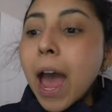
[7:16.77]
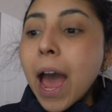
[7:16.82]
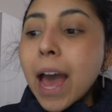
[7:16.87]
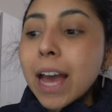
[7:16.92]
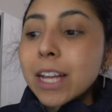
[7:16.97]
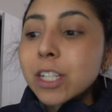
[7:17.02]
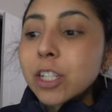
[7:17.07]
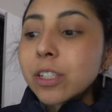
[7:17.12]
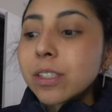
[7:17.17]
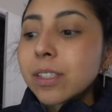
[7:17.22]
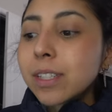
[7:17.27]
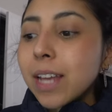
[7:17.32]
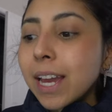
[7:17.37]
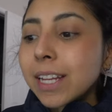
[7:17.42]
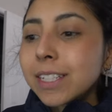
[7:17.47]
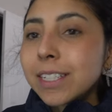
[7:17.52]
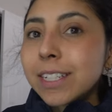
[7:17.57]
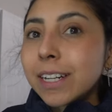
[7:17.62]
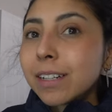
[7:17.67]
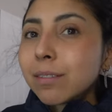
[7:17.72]
I just I
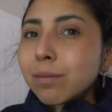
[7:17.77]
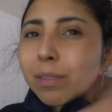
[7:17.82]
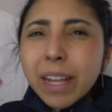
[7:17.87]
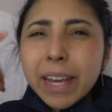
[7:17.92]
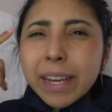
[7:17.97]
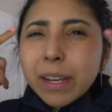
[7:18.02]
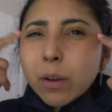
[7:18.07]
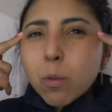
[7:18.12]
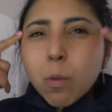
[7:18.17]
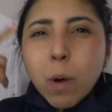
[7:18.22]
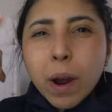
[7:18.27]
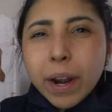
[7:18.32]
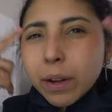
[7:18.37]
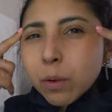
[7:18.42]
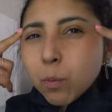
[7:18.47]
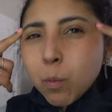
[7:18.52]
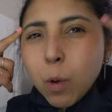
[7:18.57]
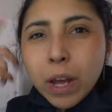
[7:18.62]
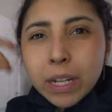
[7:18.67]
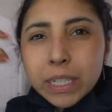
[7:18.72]
didn't like one
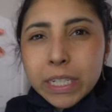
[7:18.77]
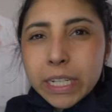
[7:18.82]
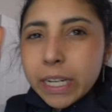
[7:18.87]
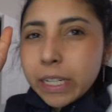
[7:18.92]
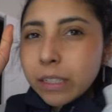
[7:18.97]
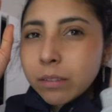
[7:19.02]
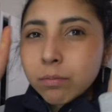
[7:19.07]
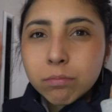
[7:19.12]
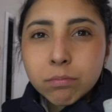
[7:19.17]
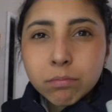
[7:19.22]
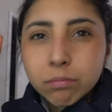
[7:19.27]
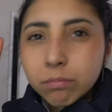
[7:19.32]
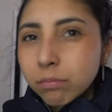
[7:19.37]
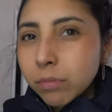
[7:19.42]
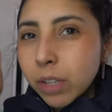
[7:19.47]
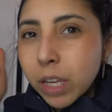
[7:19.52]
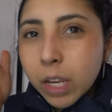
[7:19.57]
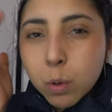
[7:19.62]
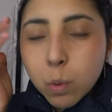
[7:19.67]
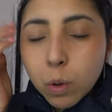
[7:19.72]
and one didn't
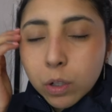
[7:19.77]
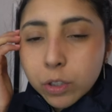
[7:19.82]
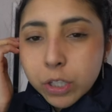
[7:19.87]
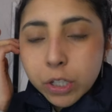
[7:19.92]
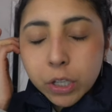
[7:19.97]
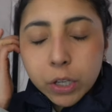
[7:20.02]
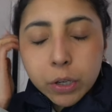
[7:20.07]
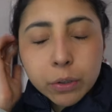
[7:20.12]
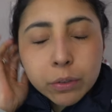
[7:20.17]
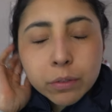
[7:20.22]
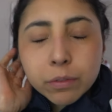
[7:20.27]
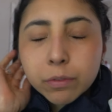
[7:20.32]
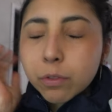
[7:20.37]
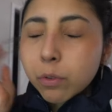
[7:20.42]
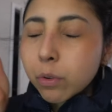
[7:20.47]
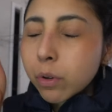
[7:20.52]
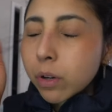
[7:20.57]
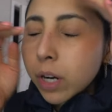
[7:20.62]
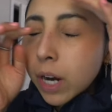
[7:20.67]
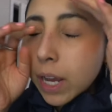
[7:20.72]
equal two
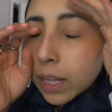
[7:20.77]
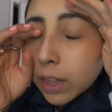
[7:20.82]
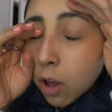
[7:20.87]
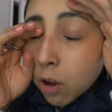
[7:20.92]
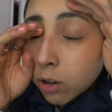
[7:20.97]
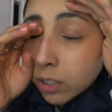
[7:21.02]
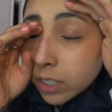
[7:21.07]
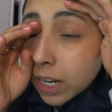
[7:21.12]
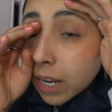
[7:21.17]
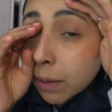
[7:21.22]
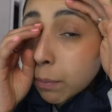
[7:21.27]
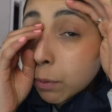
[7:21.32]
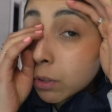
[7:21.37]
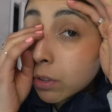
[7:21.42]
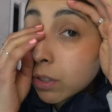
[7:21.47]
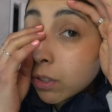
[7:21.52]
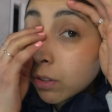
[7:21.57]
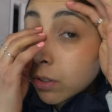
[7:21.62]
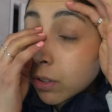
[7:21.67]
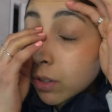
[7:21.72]
for a long time
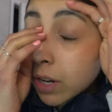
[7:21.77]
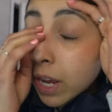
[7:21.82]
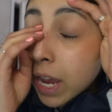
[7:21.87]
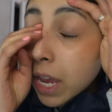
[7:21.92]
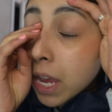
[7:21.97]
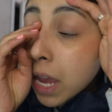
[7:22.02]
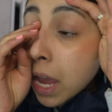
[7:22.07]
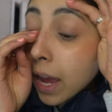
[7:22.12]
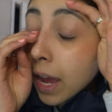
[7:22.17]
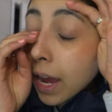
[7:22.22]
until today.